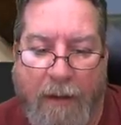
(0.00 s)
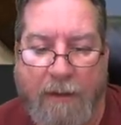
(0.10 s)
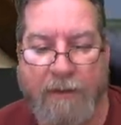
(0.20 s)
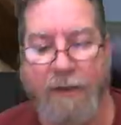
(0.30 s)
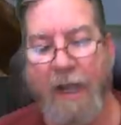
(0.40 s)

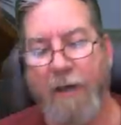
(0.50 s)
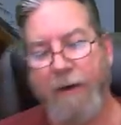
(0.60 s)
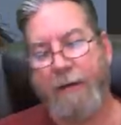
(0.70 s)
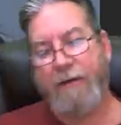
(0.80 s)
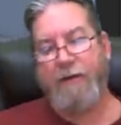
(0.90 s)
So now
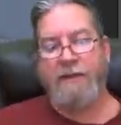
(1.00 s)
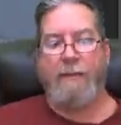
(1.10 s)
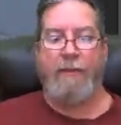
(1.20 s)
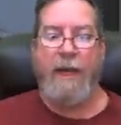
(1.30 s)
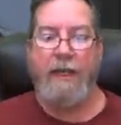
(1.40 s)
what I'm doing is
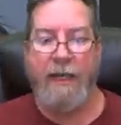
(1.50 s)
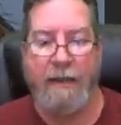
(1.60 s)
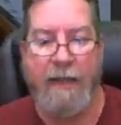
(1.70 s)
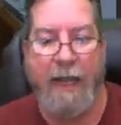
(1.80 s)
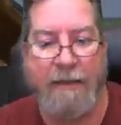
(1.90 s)
I'm painting
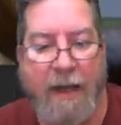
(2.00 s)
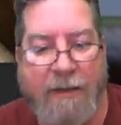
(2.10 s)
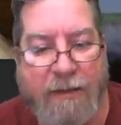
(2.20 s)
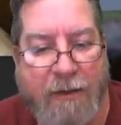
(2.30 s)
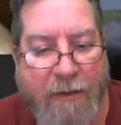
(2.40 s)
in that
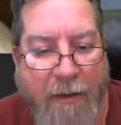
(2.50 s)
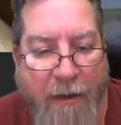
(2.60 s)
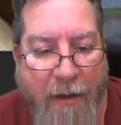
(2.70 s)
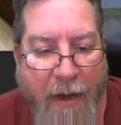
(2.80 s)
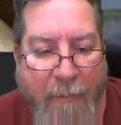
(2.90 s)
texture.
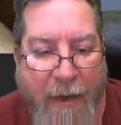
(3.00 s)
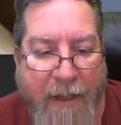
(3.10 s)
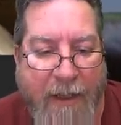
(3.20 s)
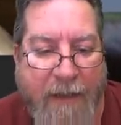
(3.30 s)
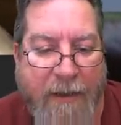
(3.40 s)
I'm
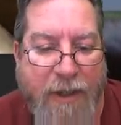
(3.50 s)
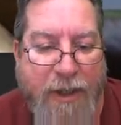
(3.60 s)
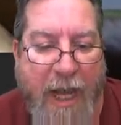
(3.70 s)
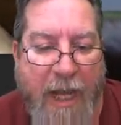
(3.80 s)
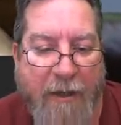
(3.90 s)
painting in the
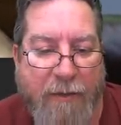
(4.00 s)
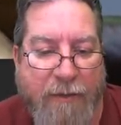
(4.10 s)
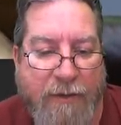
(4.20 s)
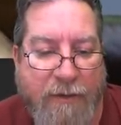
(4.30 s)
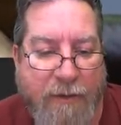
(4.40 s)

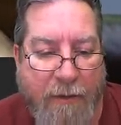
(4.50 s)
shadows.